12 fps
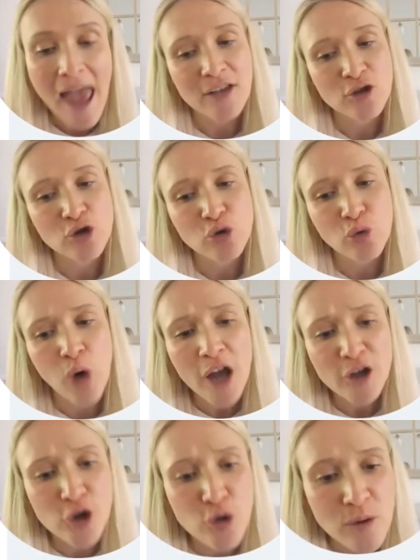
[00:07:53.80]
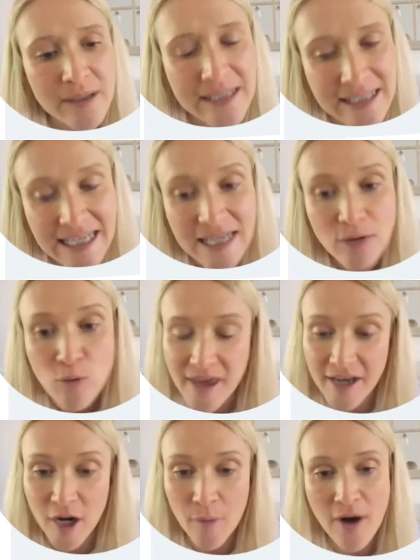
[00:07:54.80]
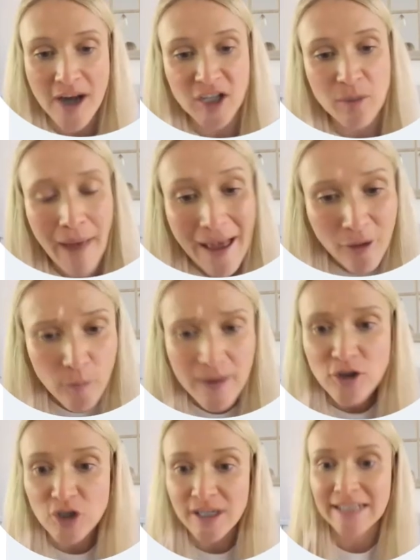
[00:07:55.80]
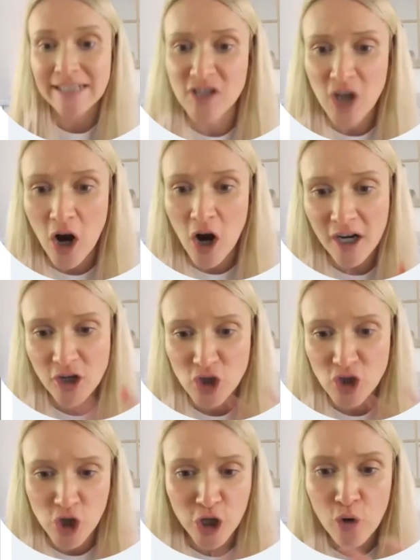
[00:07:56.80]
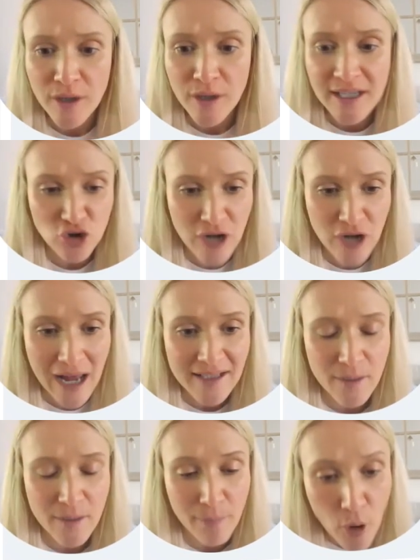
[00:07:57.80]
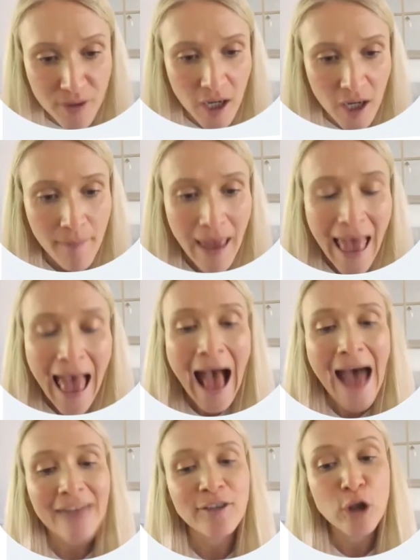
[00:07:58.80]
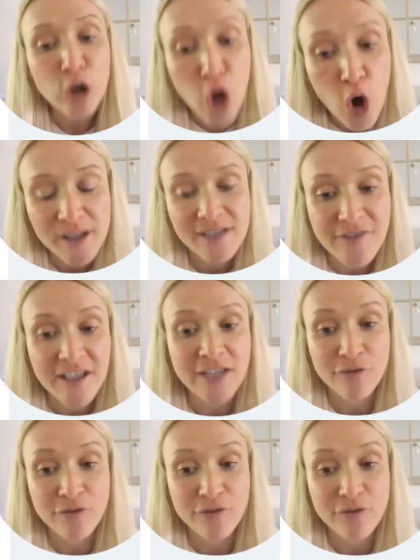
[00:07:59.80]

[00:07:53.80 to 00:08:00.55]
So you will see within our progression pathway, there's a kind of dark turquoise strand at the bottom, and lots of these